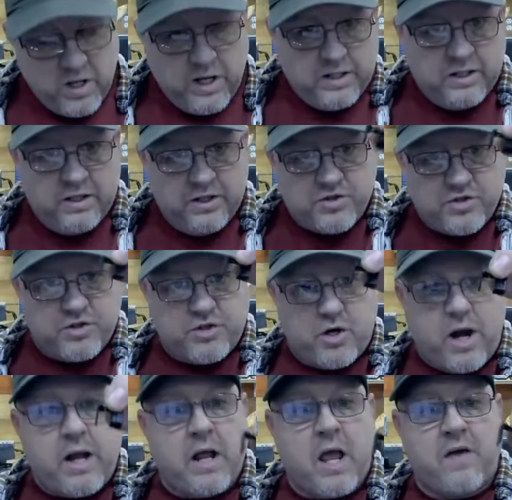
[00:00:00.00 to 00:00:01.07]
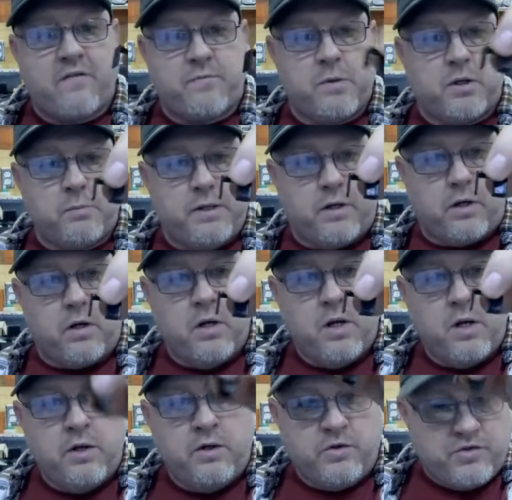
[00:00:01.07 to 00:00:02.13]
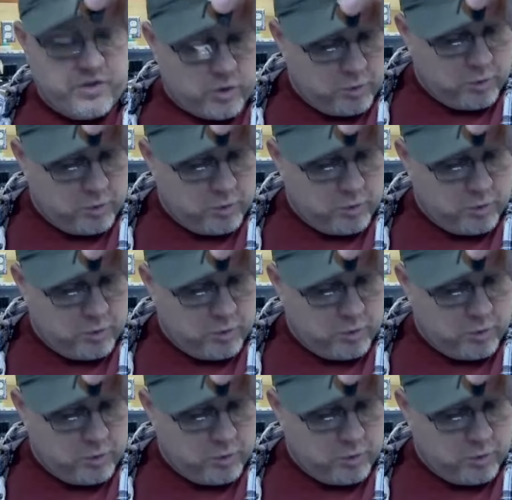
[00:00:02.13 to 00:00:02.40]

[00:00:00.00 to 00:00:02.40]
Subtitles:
and then this is your 8.5 millimeter zero